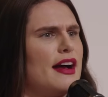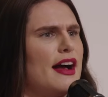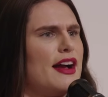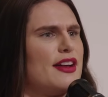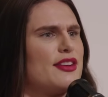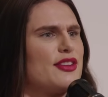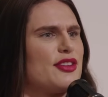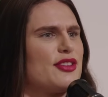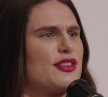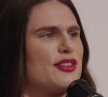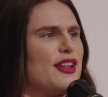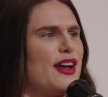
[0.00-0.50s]
I
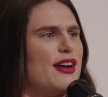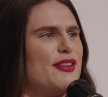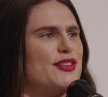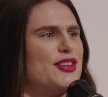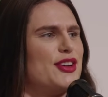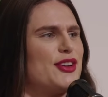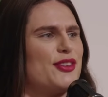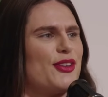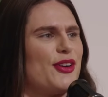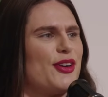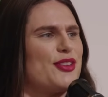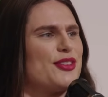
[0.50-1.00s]
just love to
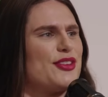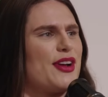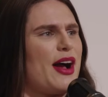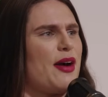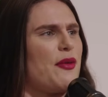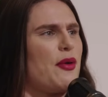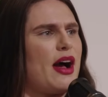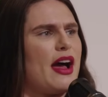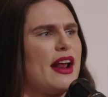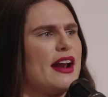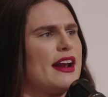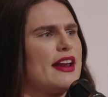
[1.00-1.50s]

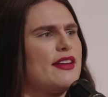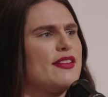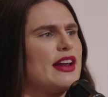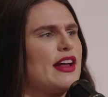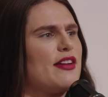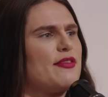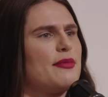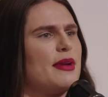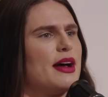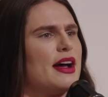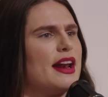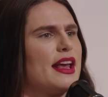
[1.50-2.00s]
I didn't even
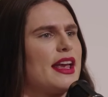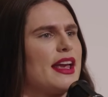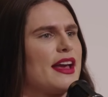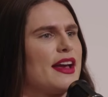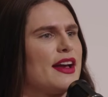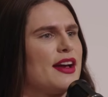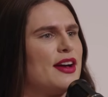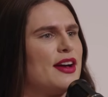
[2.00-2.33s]
have money.